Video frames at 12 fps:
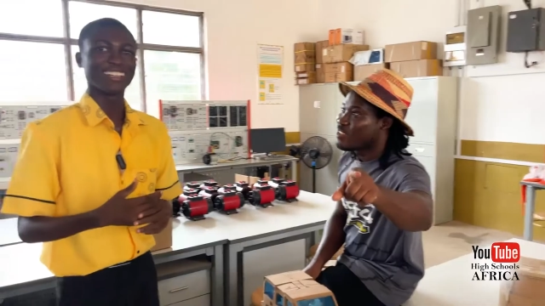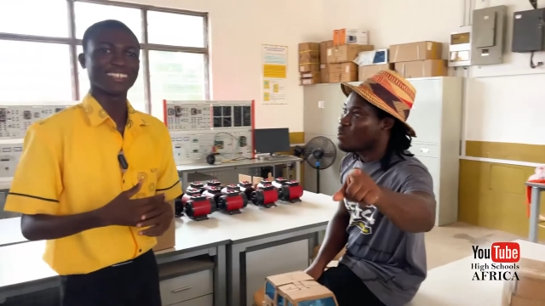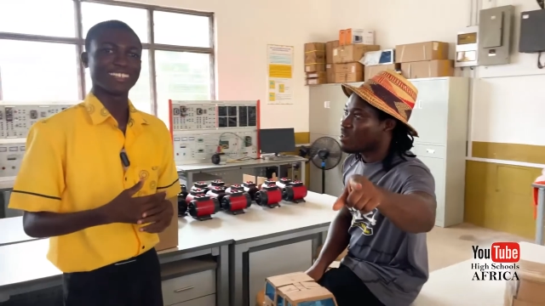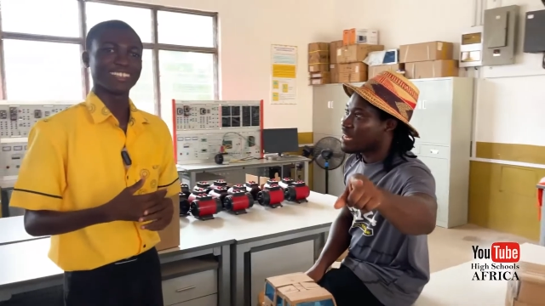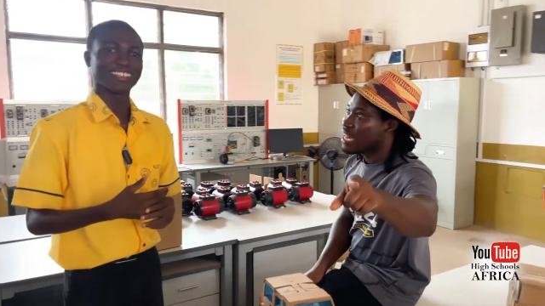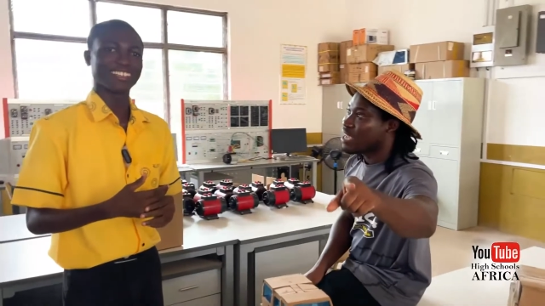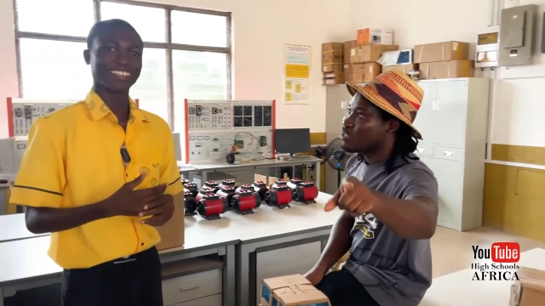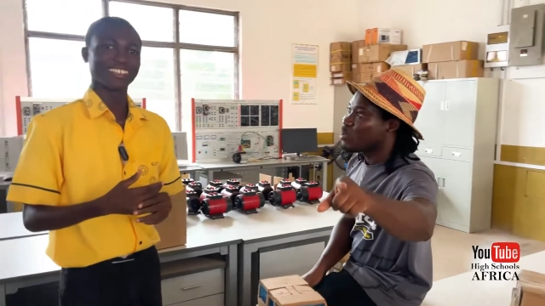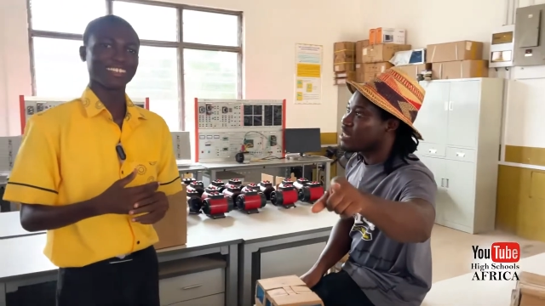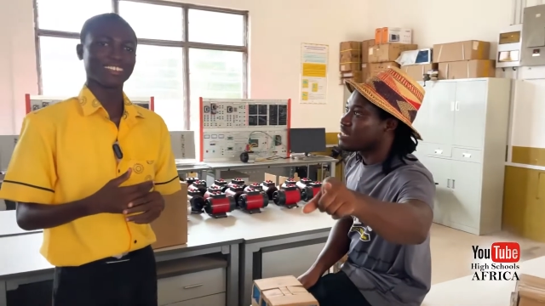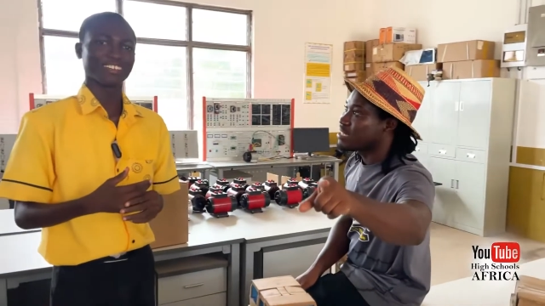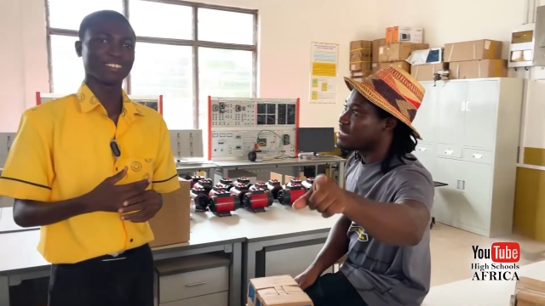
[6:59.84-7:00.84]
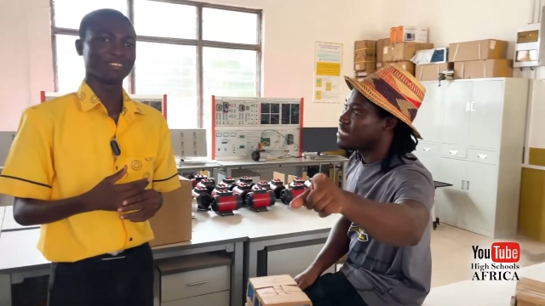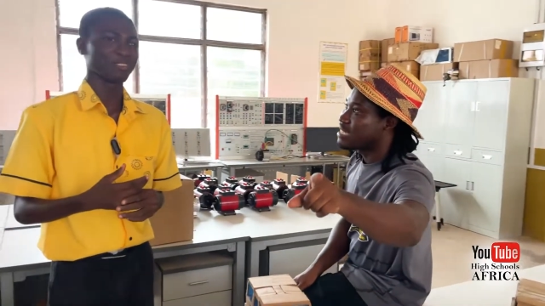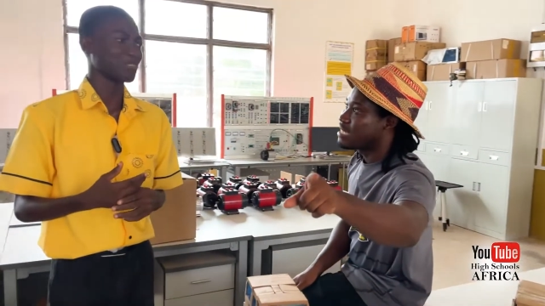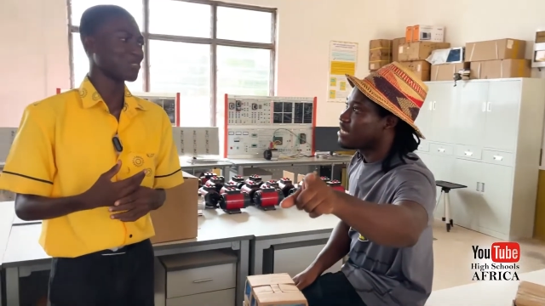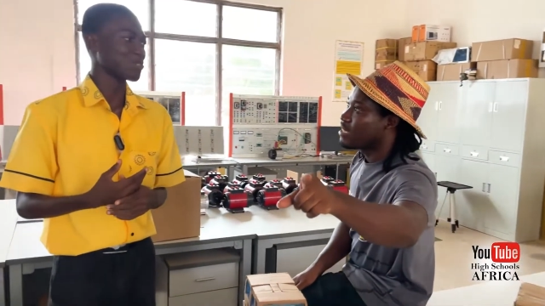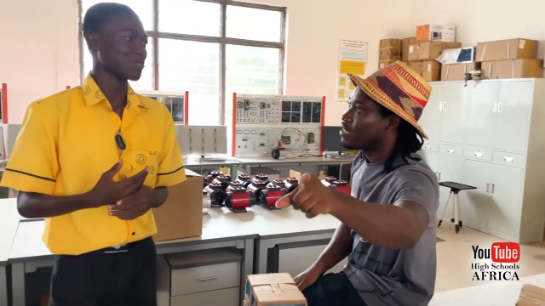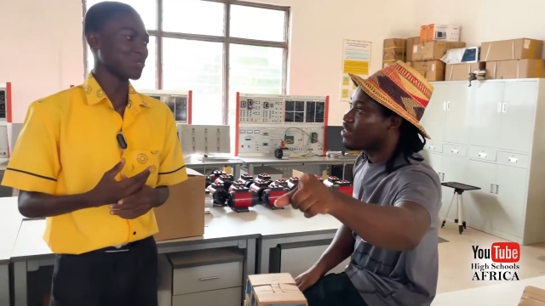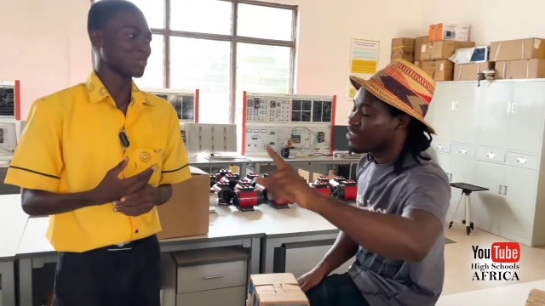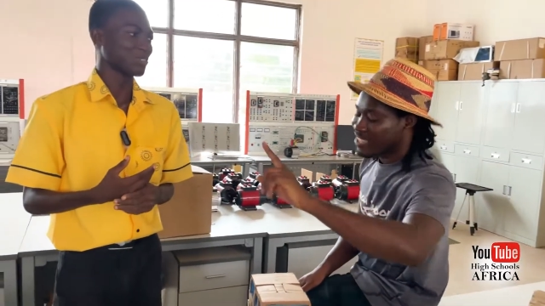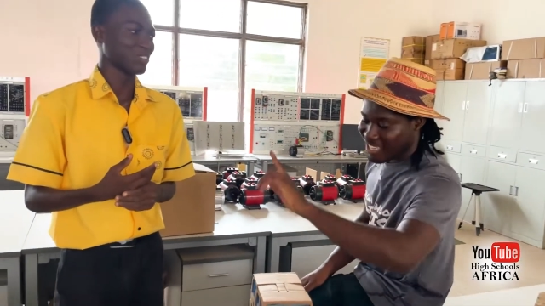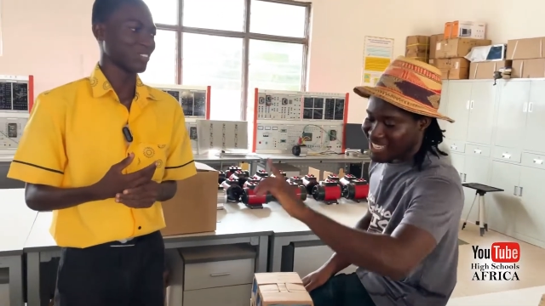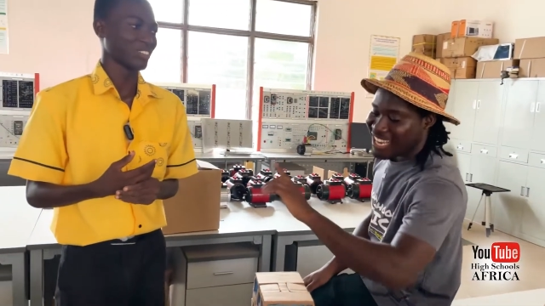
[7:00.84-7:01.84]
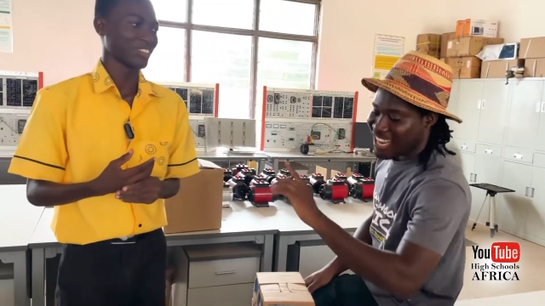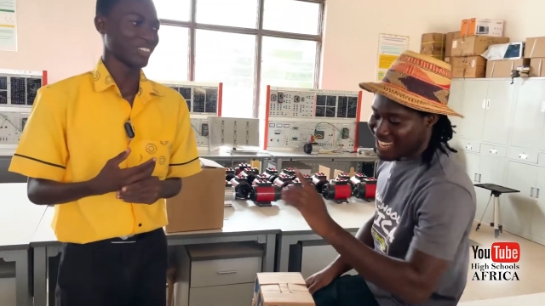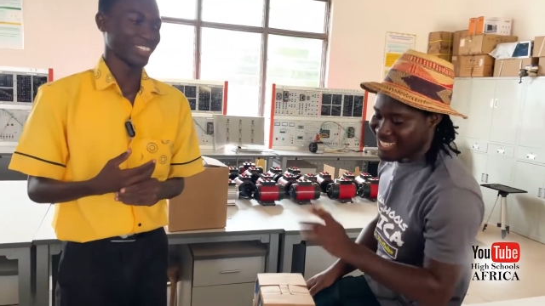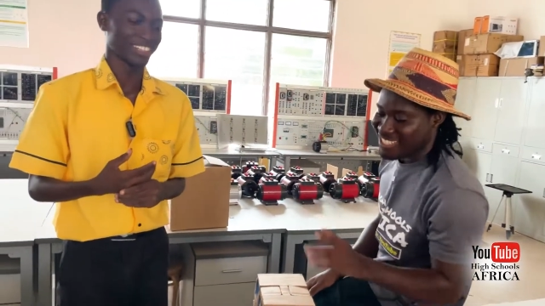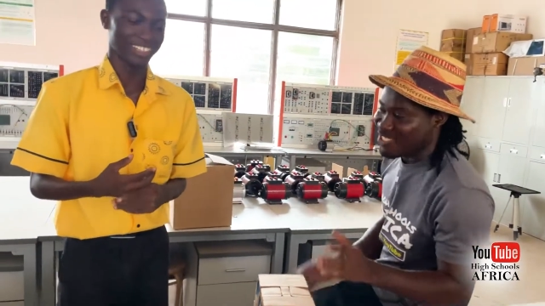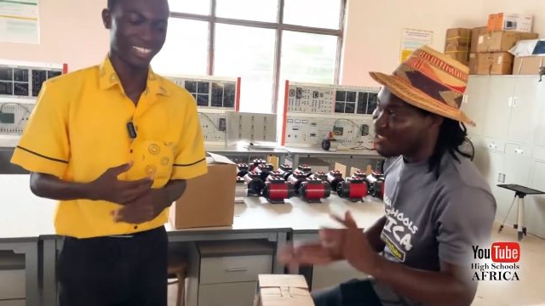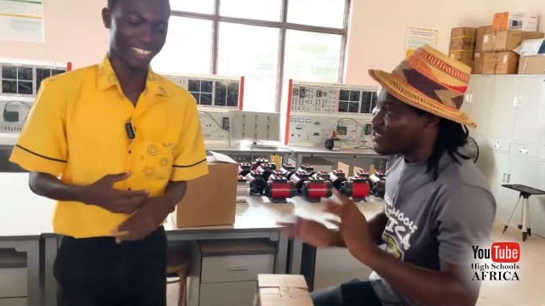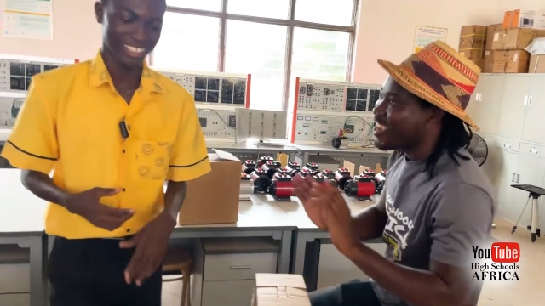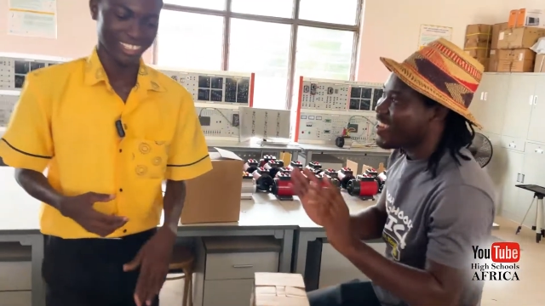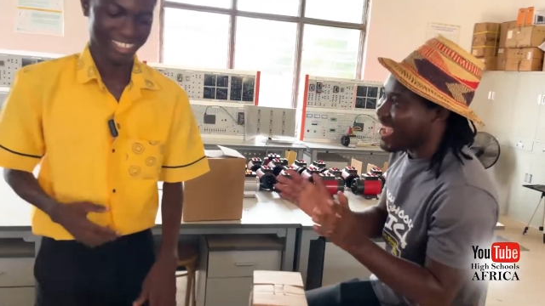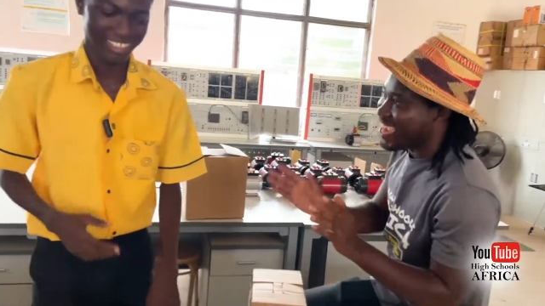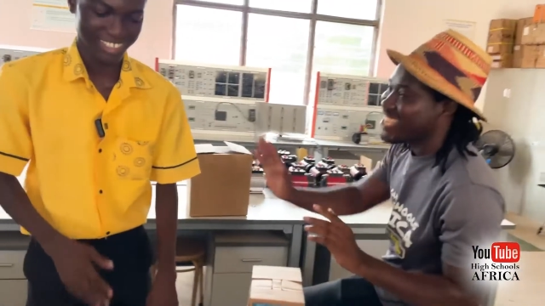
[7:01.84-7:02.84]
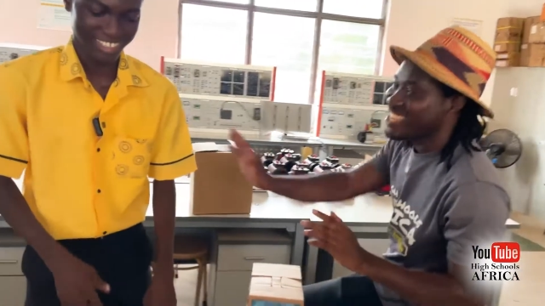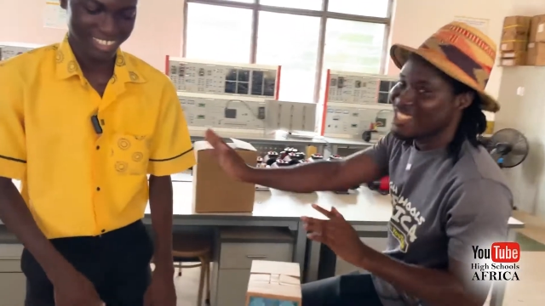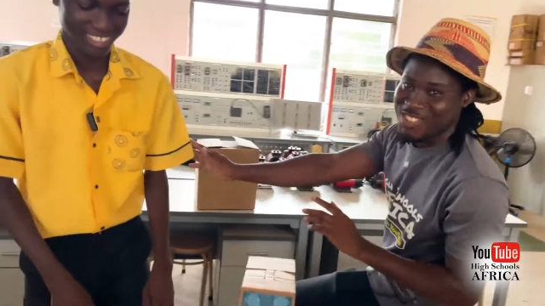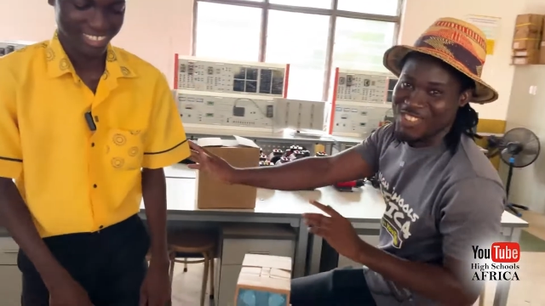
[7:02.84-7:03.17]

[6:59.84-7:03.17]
Speaker 1: You know what an ISO is? Okay, so you know I get